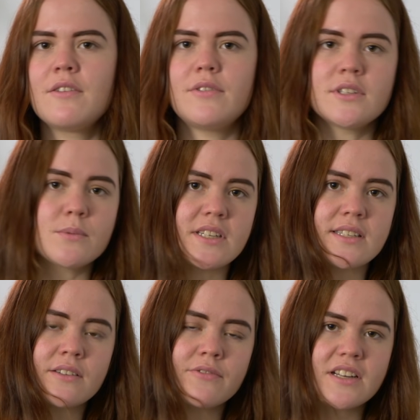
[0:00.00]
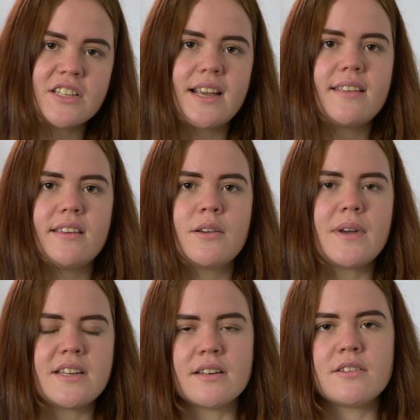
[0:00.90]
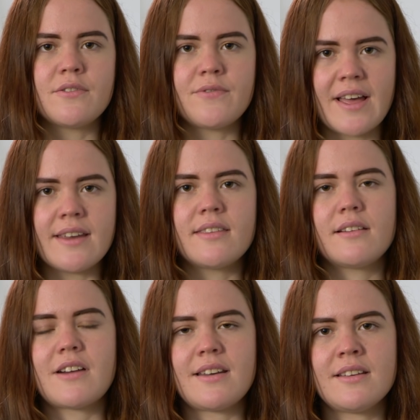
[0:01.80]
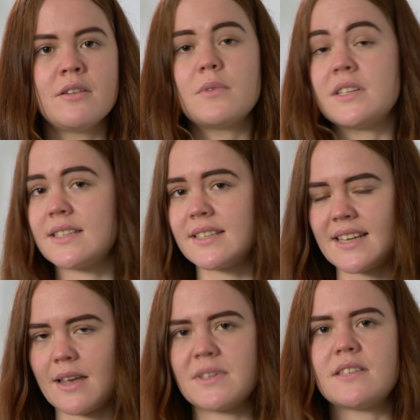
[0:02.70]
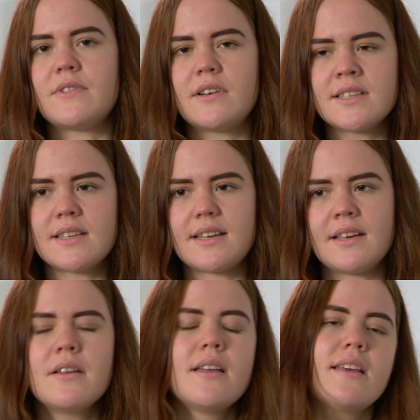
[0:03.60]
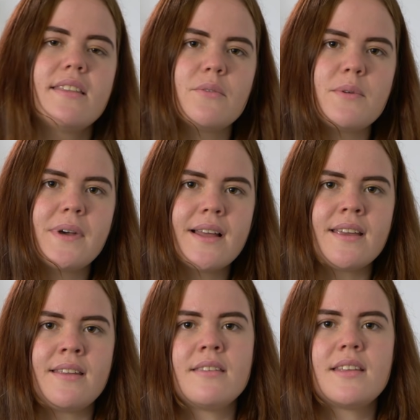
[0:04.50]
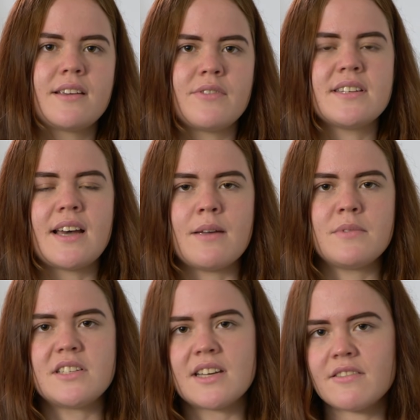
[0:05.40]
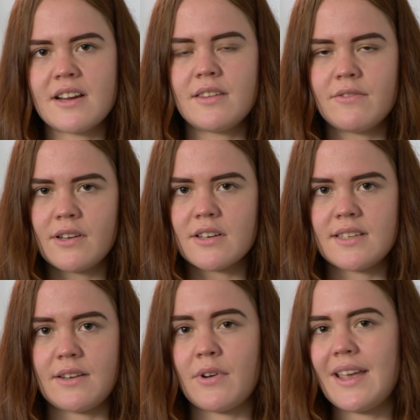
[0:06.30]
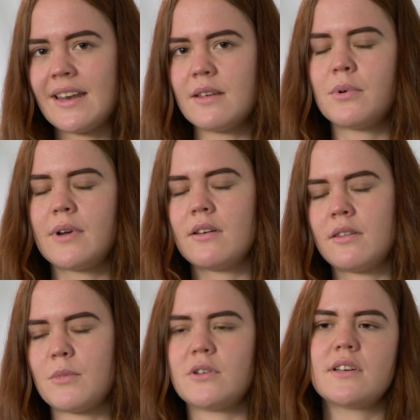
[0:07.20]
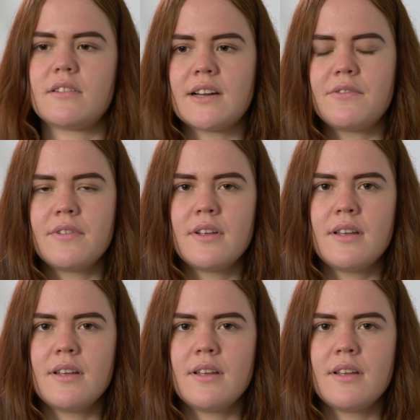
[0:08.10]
First, we just differentiate the equation to find the gradient, which is the same as the velocity. Then we plug in the given time to generate the velocity for any point on the motion graph.